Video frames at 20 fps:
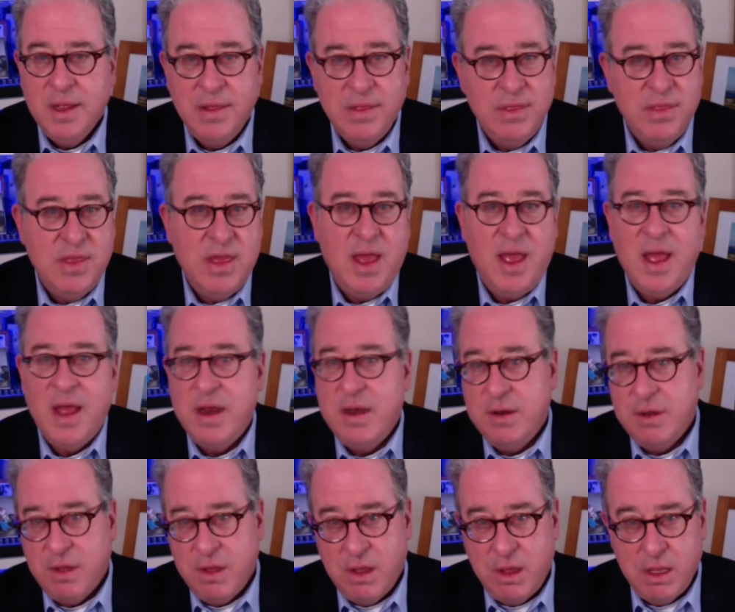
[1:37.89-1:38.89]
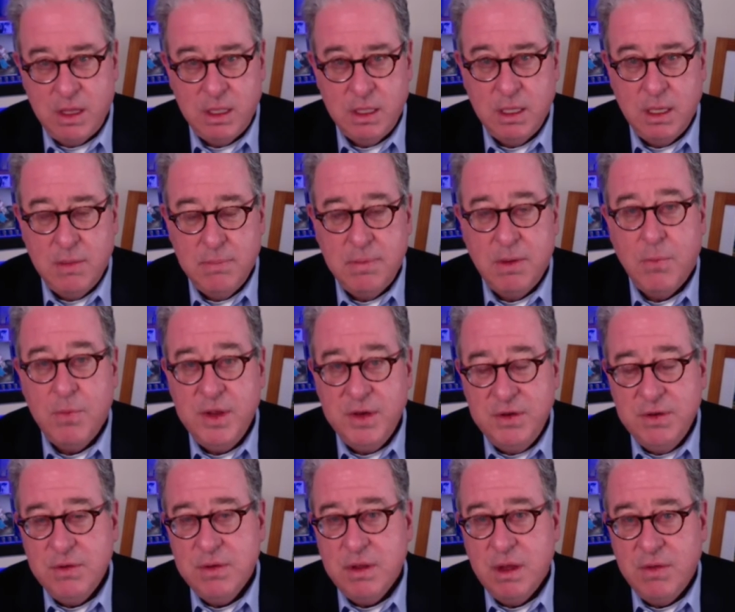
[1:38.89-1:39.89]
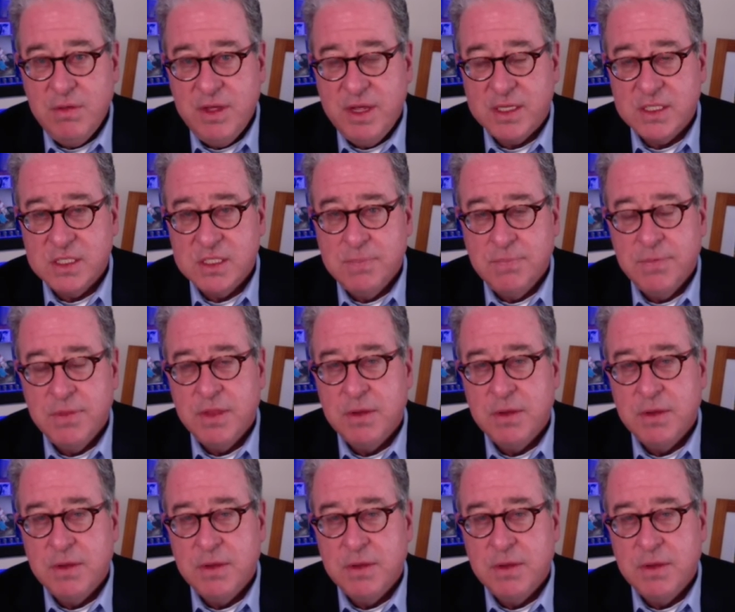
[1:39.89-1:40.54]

the end all, but we do know this.